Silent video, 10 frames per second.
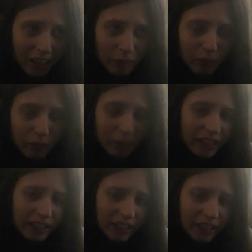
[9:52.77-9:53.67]
for
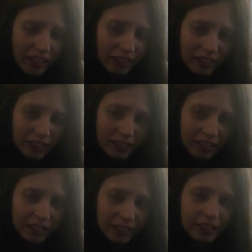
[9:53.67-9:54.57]
me at least,
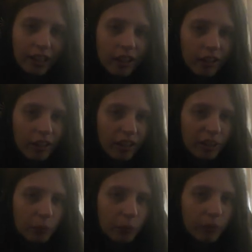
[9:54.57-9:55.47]
it's
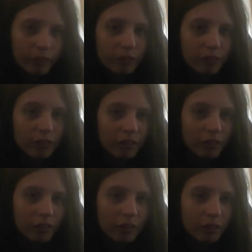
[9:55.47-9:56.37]
light worker
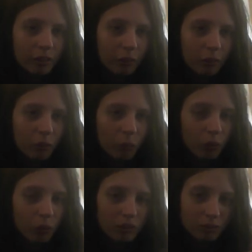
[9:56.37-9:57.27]

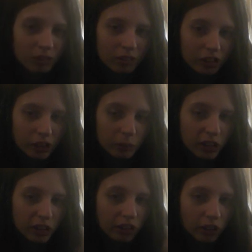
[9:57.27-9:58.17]
one
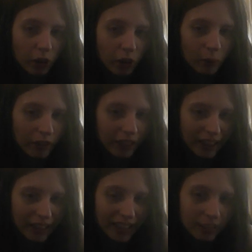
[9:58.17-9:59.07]
subject only. I
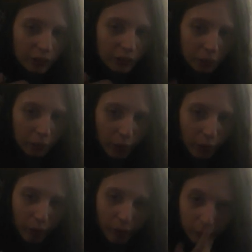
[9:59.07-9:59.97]
can't do both